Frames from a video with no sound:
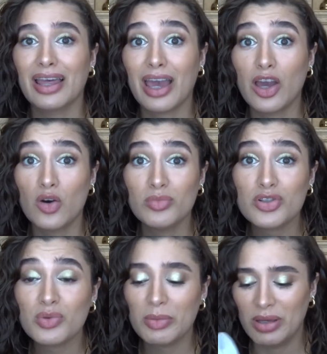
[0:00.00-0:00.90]
like I
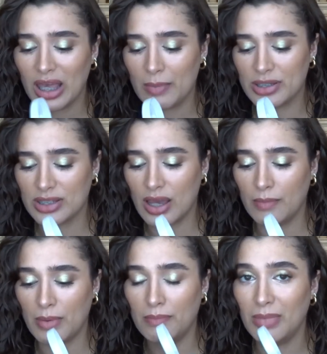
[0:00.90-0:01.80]
almost want to pick up
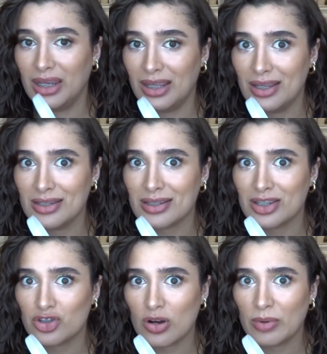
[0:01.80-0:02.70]
some minis
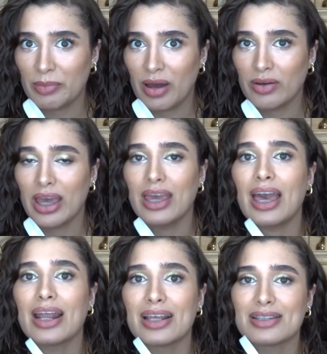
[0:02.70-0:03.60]
in strawberry pound
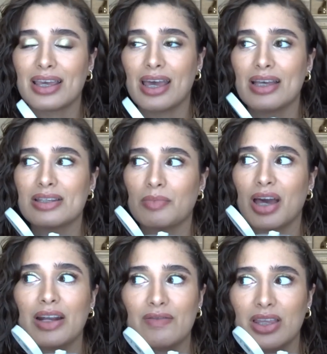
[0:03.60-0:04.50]
cake at SAS I'm
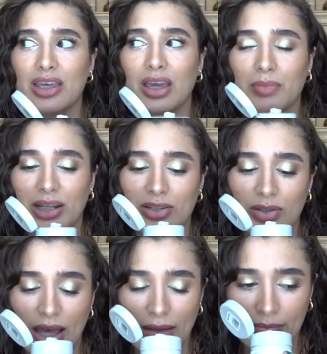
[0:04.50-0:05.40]
kind of thinking I'm going to
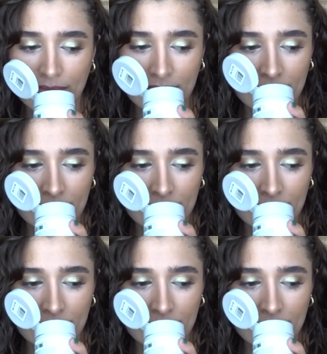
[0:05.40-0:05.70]
do that